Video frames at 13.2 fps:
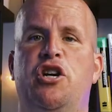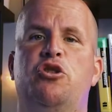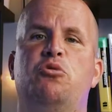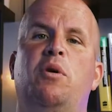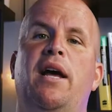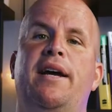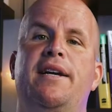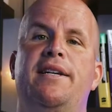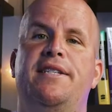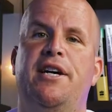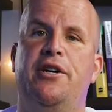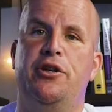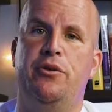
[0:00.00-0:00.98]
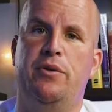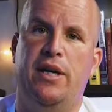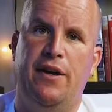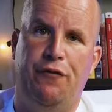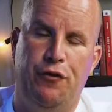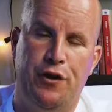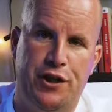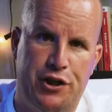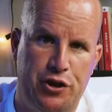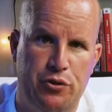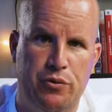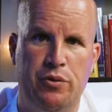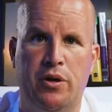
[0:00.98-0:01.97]
Here's what I can tell you. If we
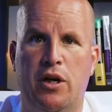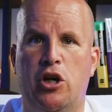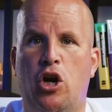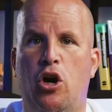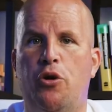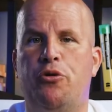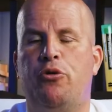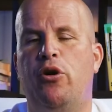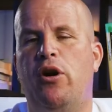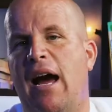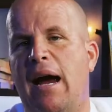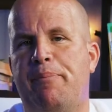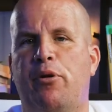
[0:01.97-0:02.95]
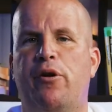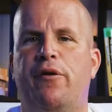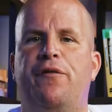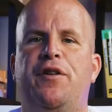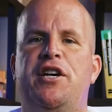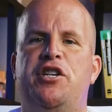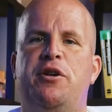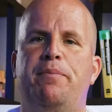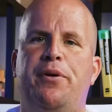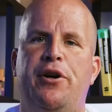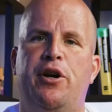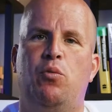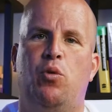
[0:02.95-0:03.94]
do go through a hyperinflation
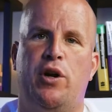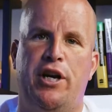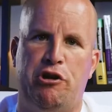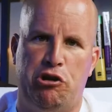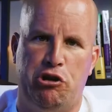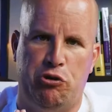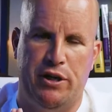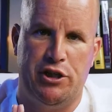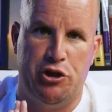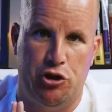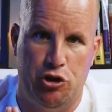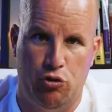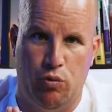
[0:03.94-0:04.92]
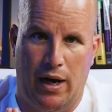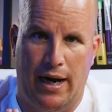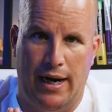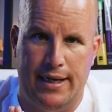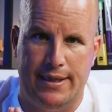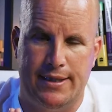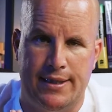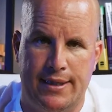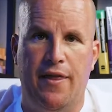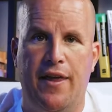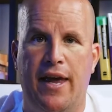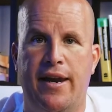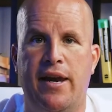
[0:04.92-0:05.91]
period where interest rates do rise,
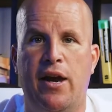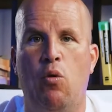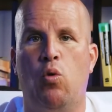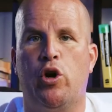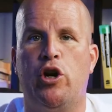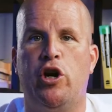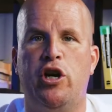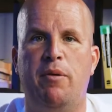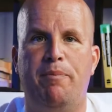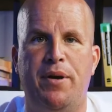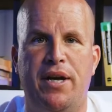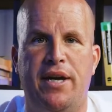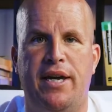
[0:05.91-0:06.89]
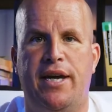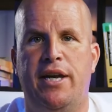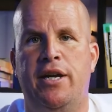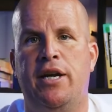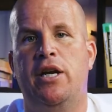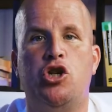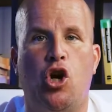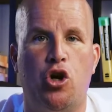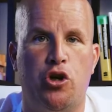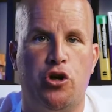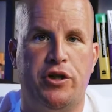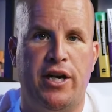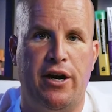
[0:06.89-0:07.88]
then we're gonna be in
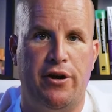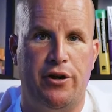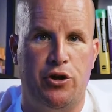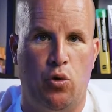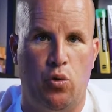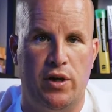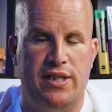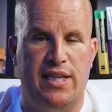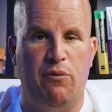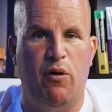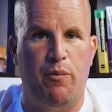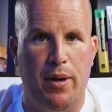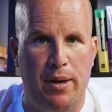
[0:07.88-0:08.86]
charted territories that we've